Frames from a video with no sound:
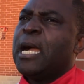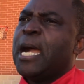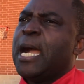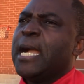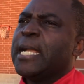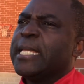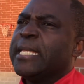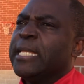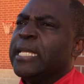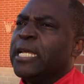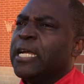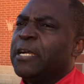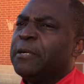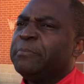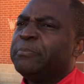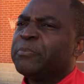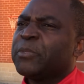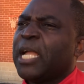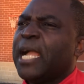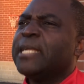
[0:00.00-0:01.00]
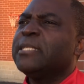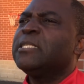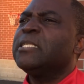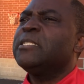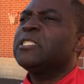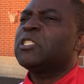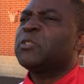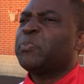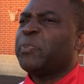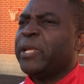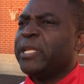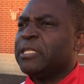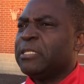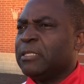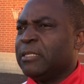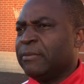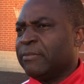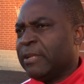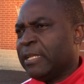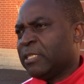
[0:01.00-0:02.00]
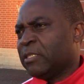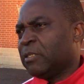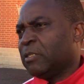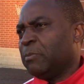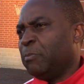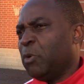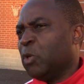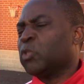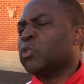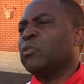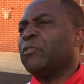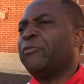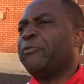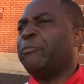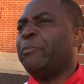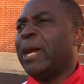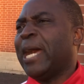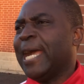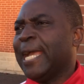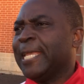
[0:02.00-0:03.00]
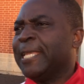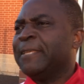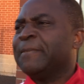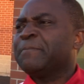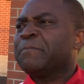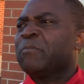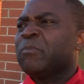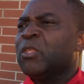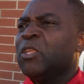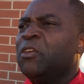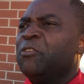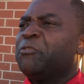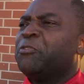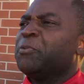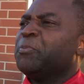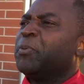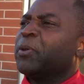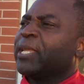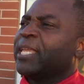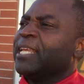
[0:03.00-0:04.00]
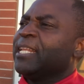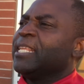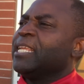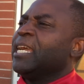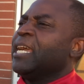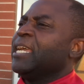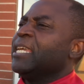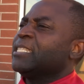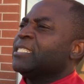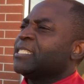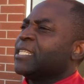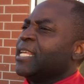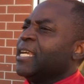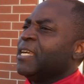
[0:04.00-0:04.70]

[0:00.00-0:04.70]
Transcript: I did spend most of my football career